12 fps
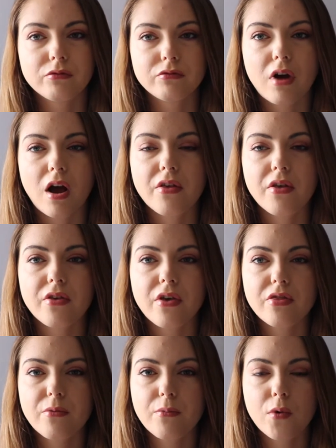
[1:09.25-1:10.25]
rather
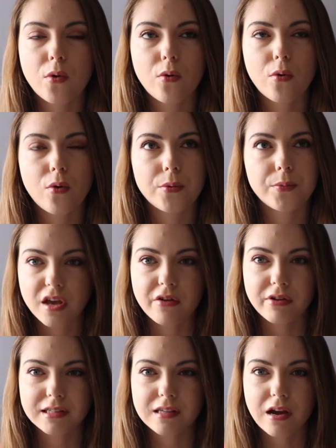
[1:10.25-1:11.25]
than the more
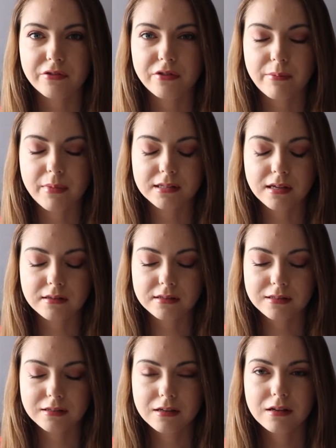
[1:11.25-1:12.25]
theory side, if that makes sense.